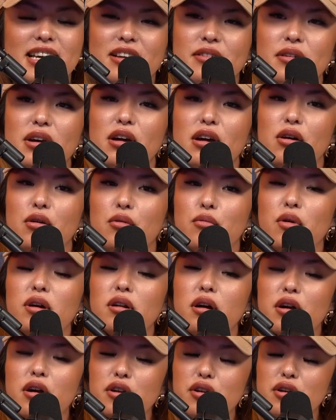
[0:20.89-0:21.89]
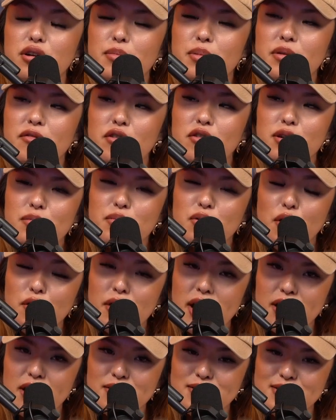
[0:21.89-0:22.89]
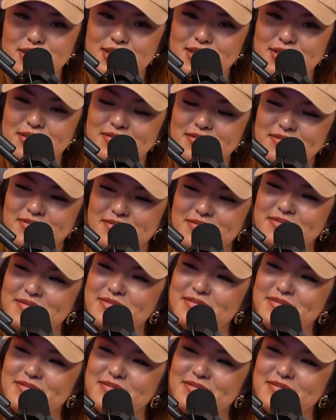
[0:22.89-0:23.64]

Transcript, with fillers: like, "What are your preferred pronouns?" You know what's